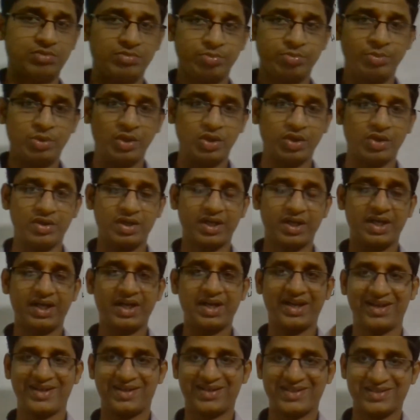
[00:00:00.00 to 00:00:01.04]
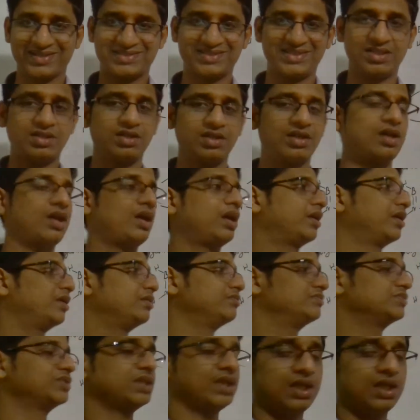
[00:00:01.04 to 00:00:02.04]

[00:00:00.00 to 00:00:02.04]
boron and nitrogen atoms